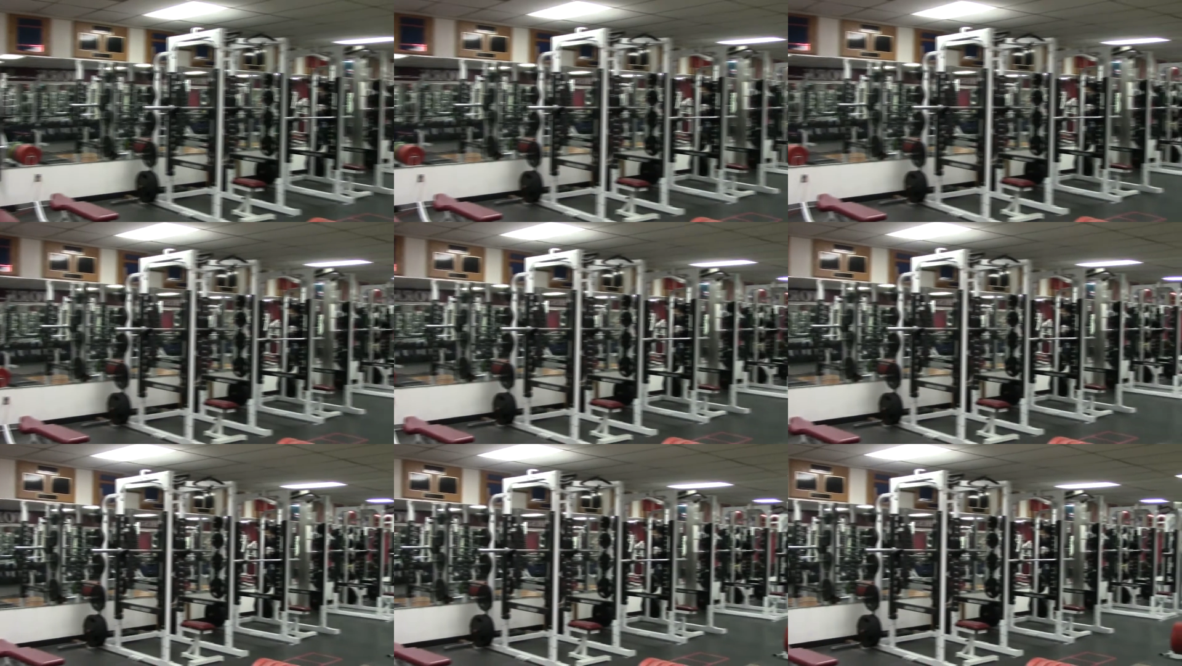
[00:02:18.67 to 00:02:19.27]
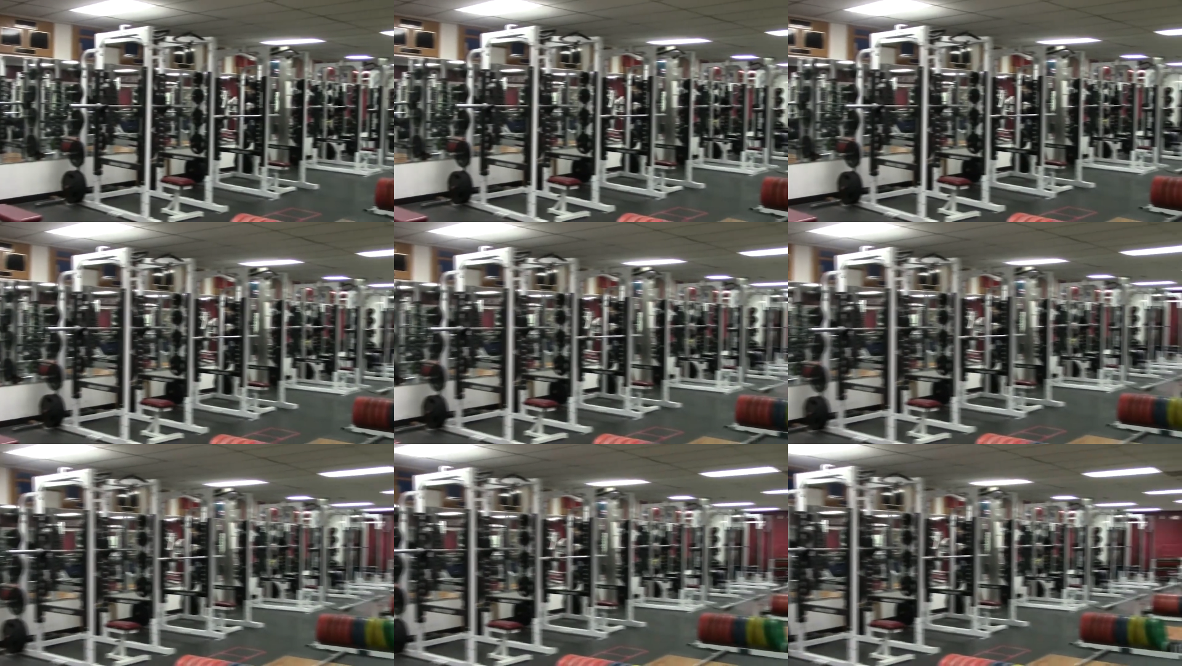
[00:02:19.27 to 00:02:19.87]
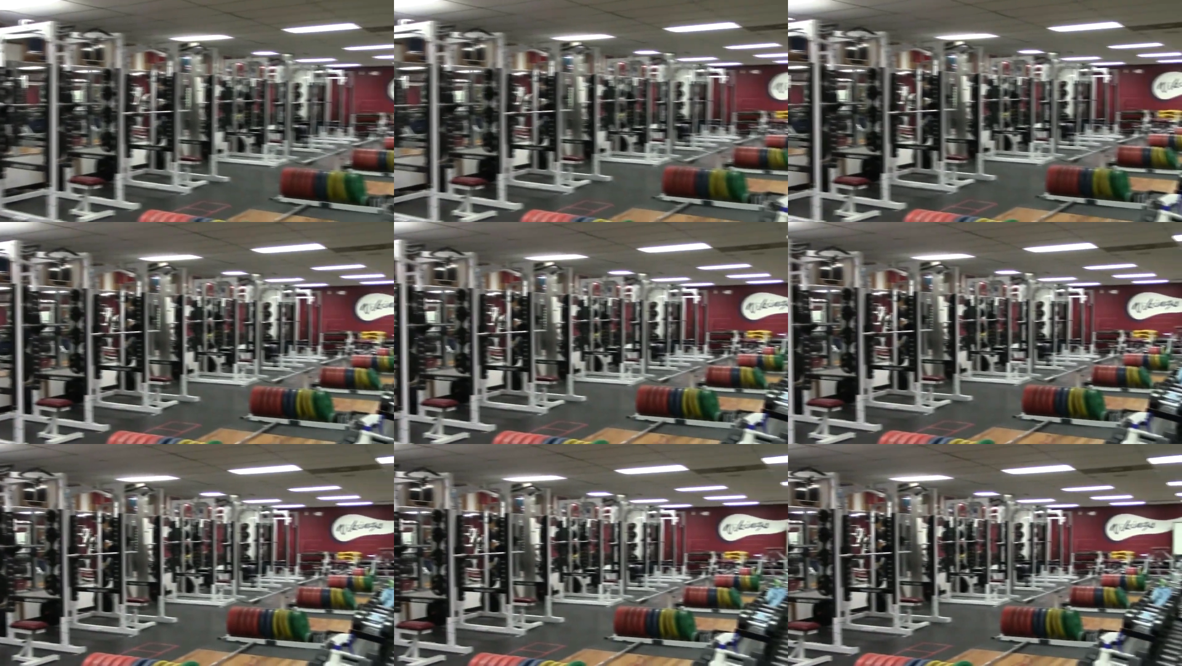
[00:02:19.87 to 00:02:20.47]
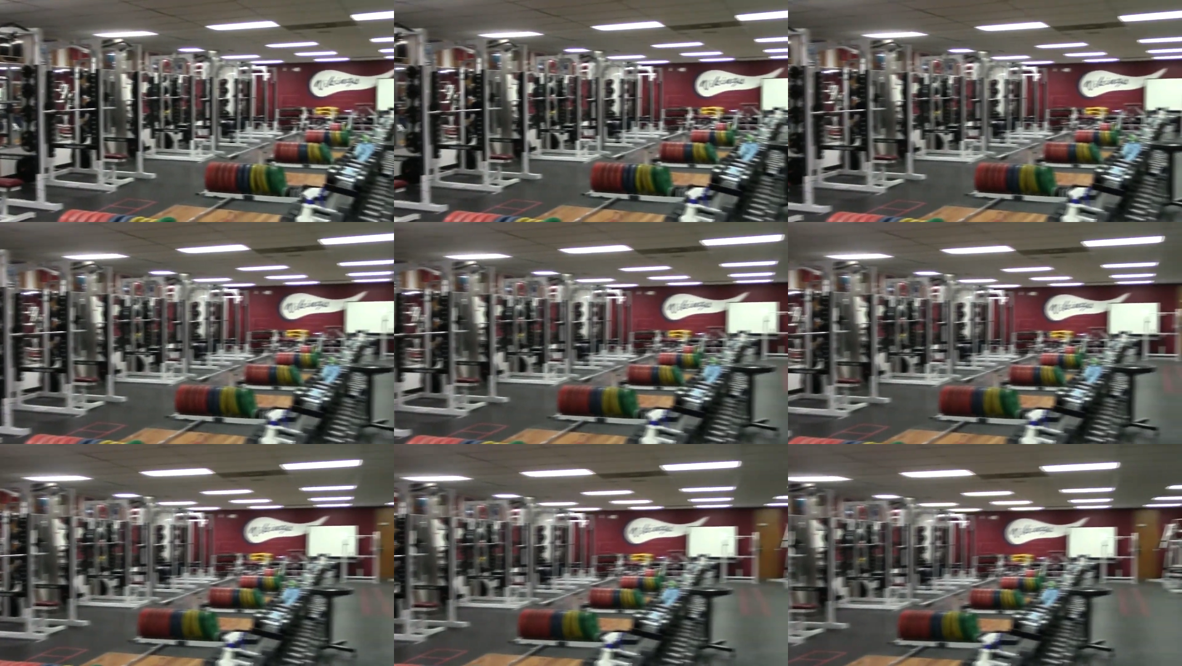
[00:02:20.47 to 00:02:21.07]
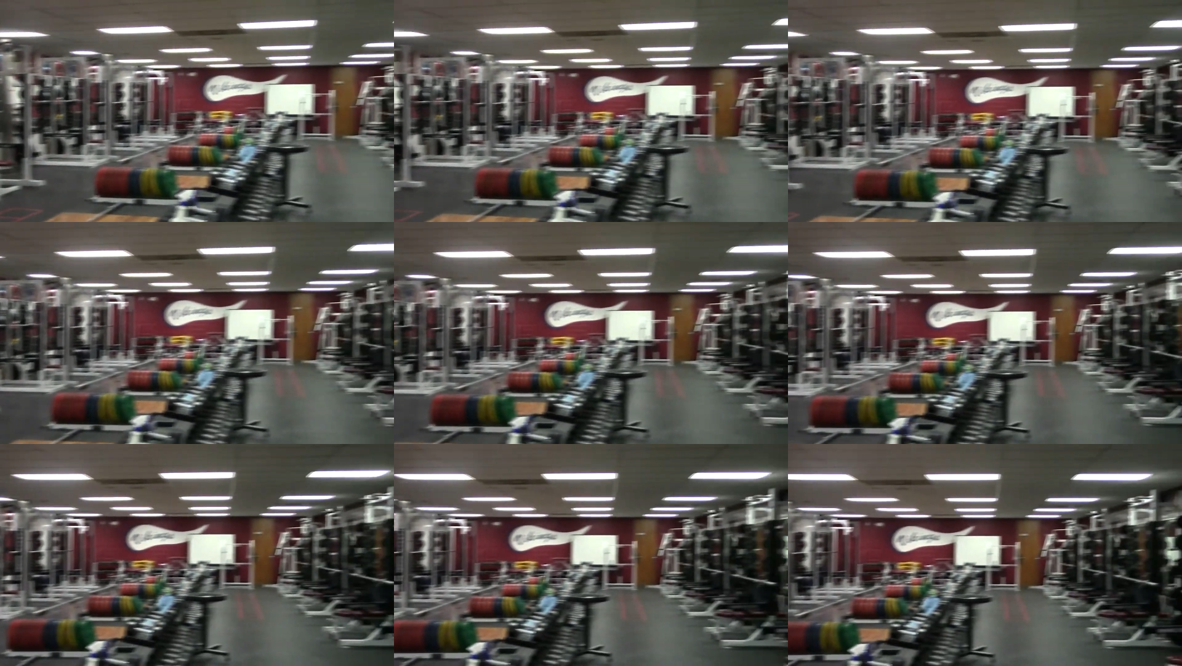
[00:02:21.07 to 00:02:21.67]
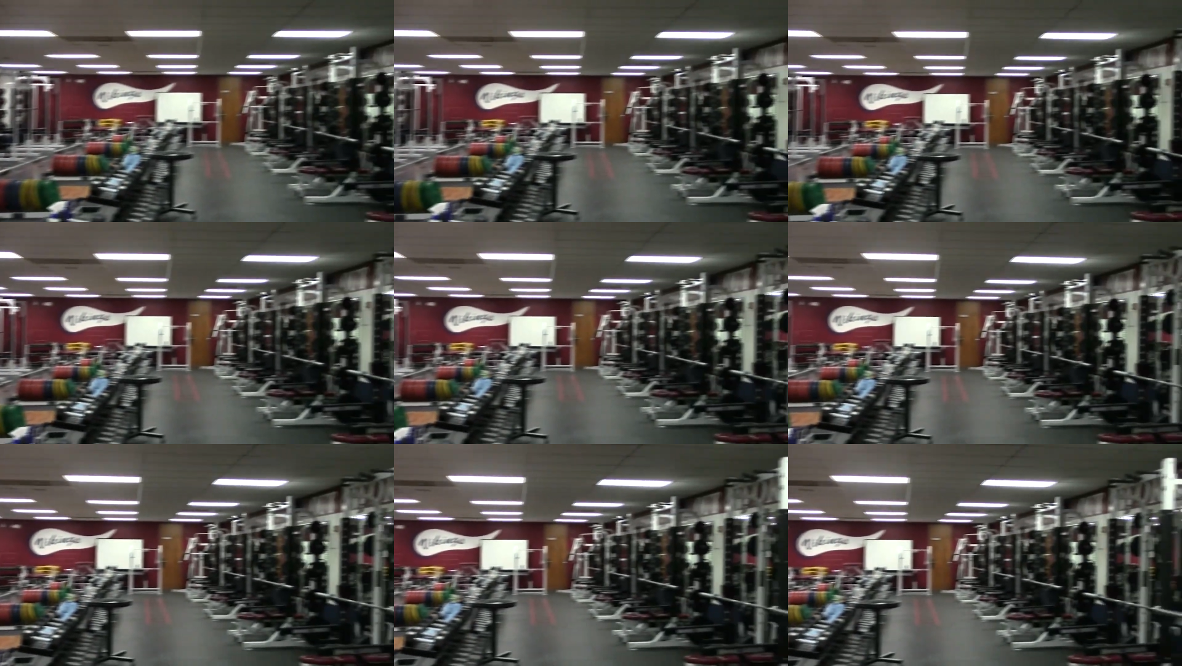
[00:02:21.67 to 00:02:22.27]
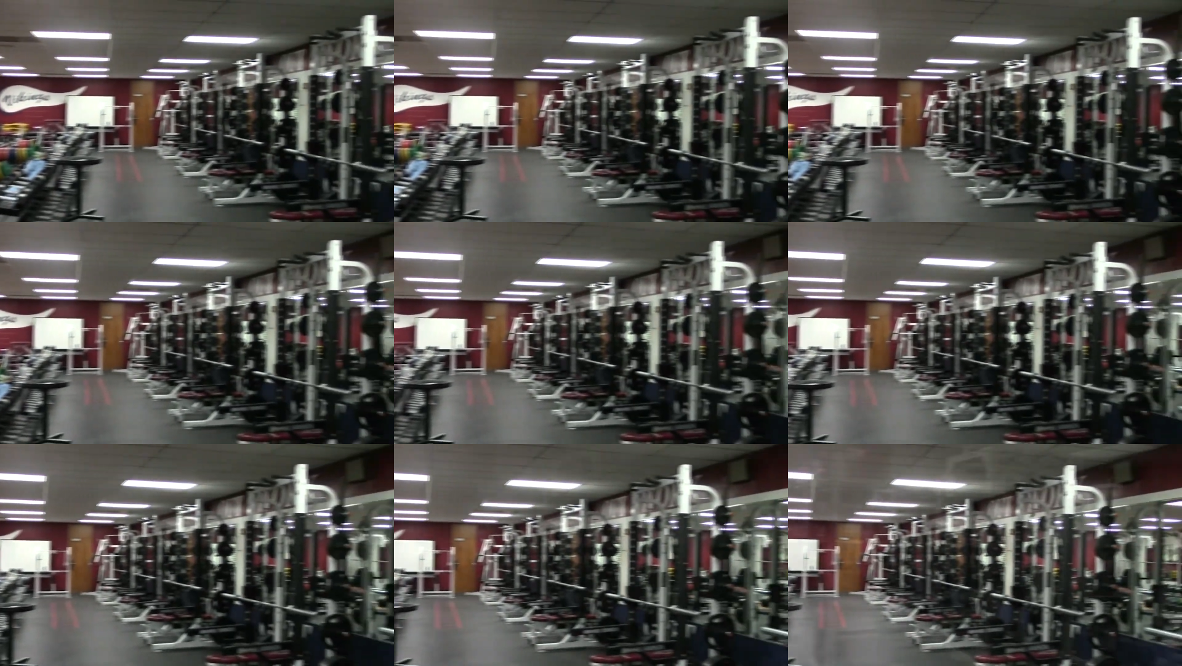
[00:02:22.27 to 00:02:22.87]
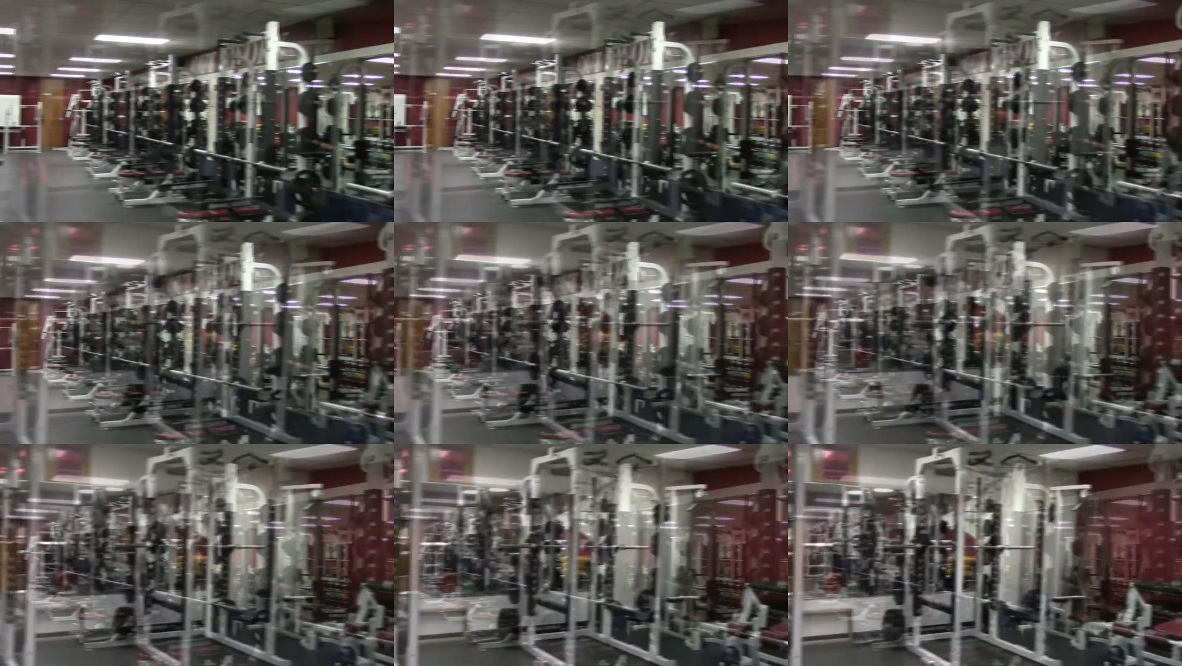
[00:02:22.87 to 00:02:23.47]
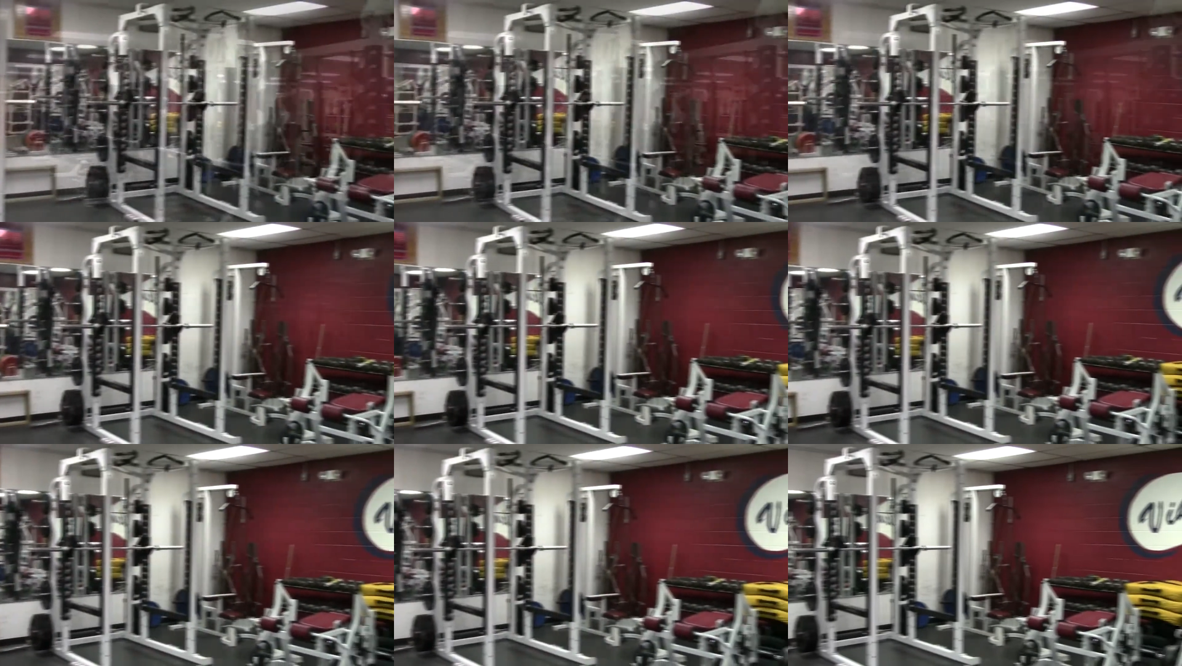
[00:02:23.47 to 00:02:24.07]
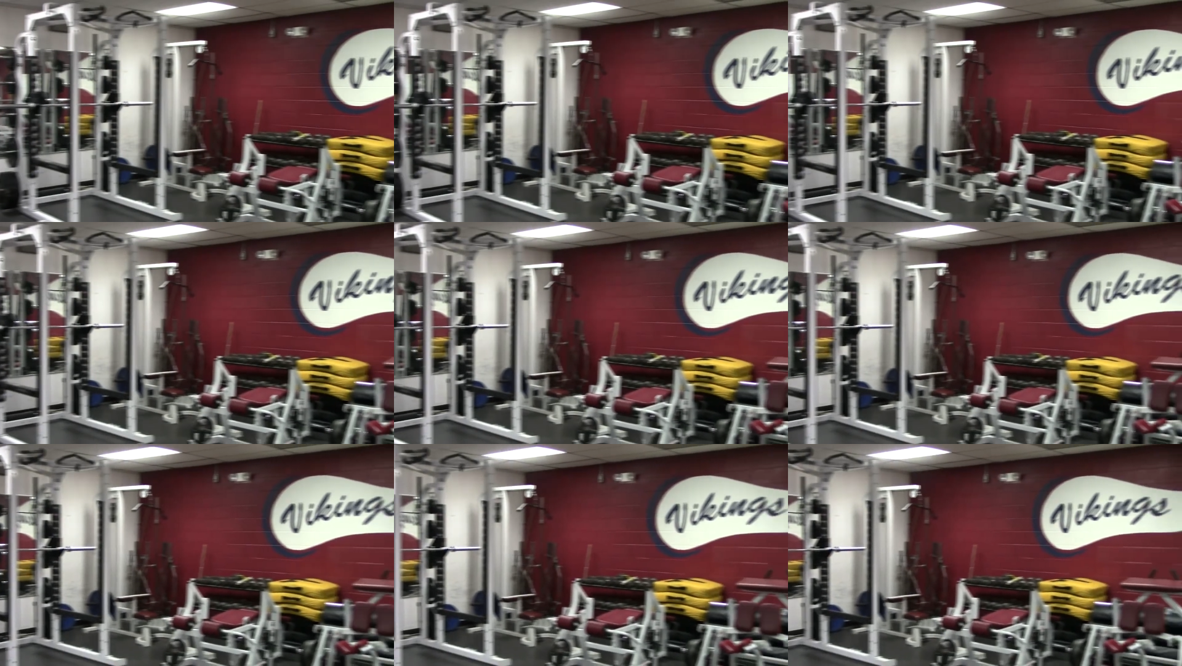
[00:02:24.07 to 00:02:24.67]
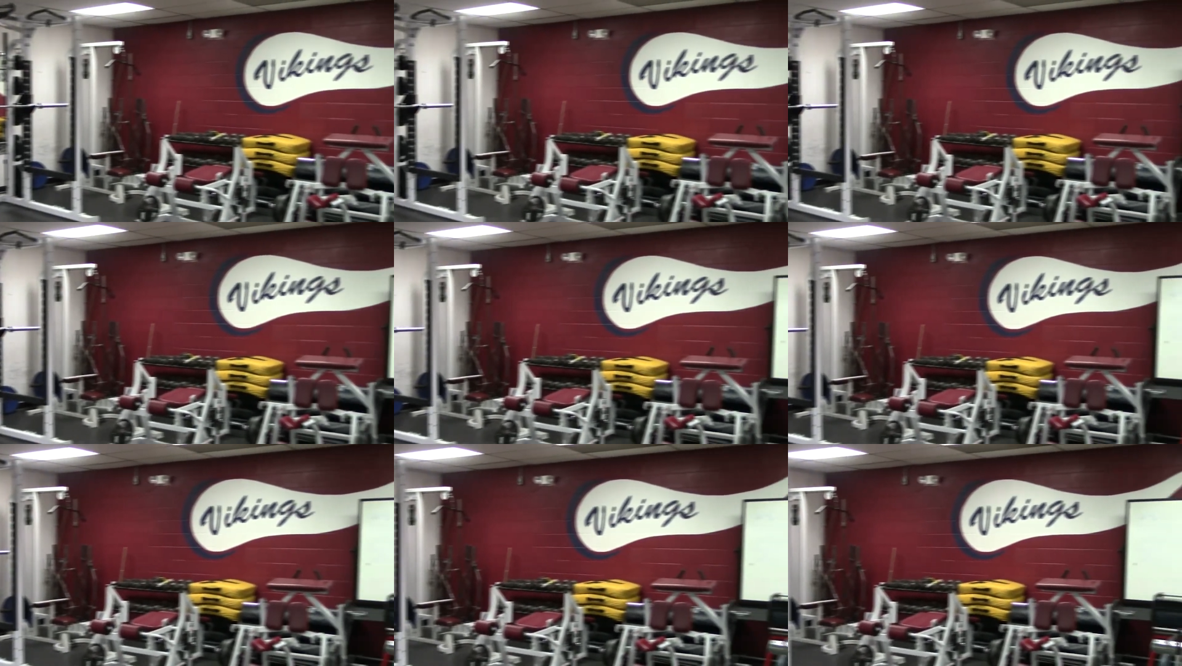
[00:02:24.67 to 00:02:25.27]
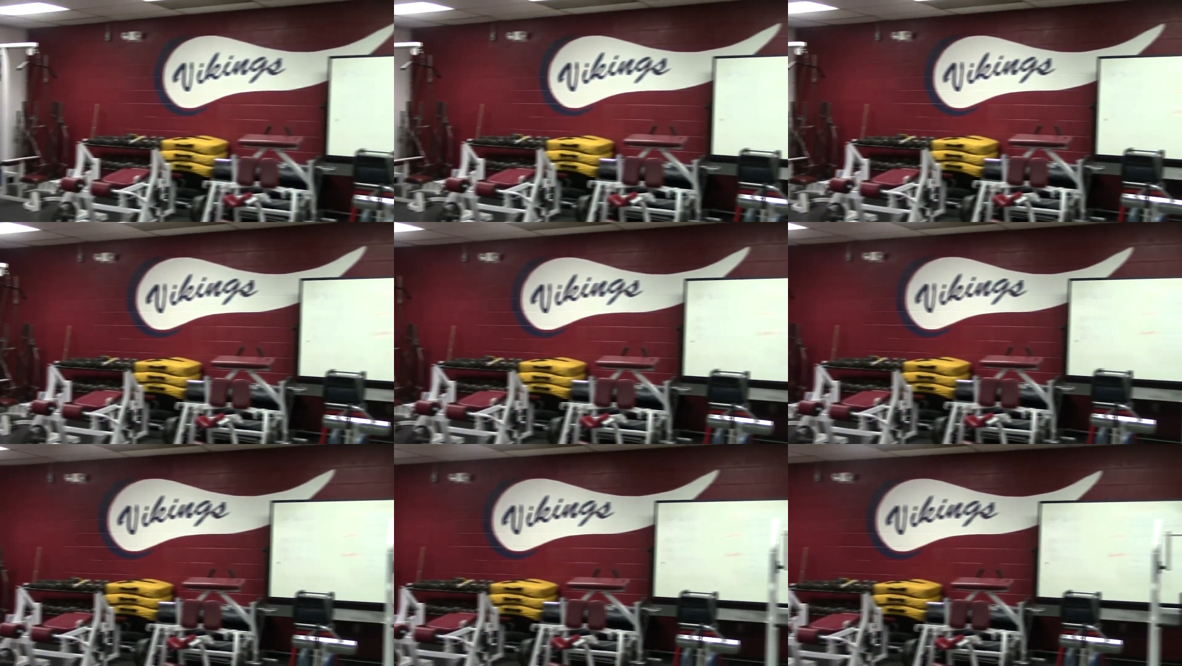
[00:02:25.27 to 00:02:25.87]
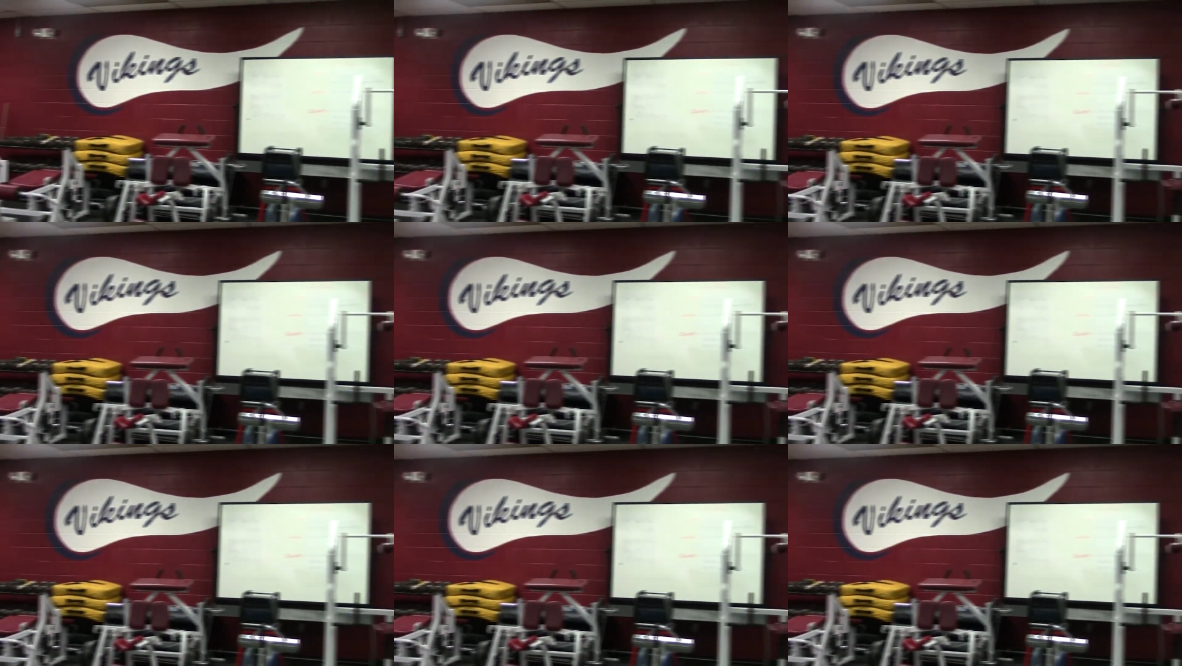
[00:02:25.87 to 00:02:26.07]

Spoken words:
(no speaker visible)